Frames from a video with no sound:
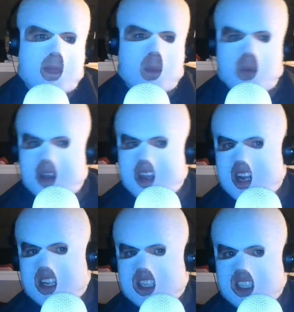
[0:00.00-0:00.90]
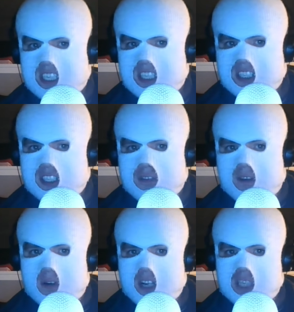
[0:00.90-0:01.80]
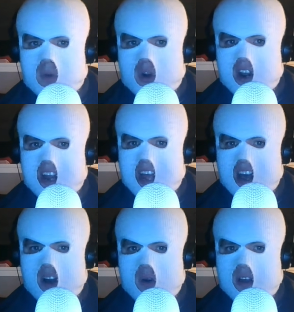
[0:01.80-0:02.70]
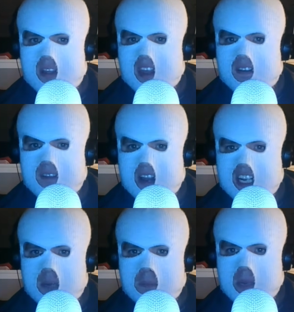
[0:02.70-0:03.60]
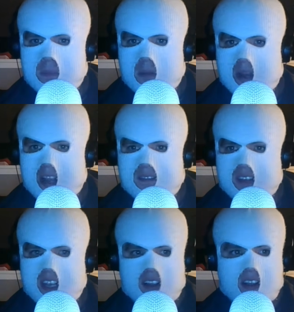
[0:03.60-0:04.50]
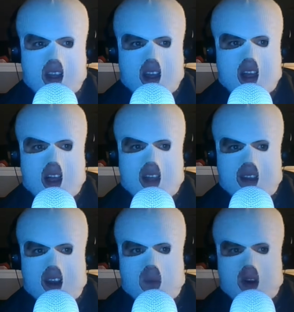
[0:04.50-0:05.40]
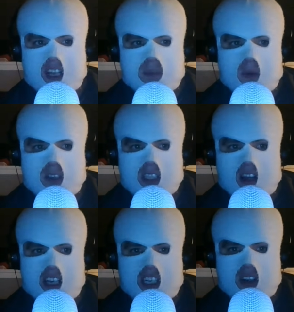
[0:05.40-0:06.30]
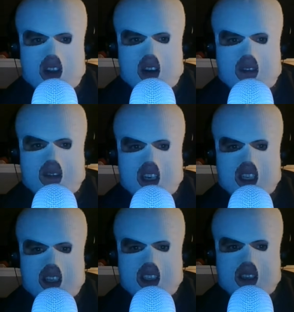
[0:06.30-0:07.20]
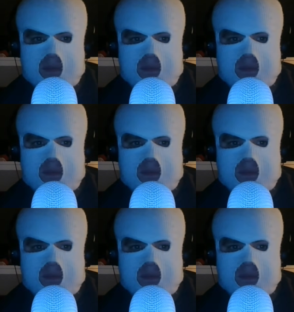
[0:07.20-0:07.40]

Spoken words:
When making decisions, you focus more on how the affected people might feel than on what is most logical or efficient.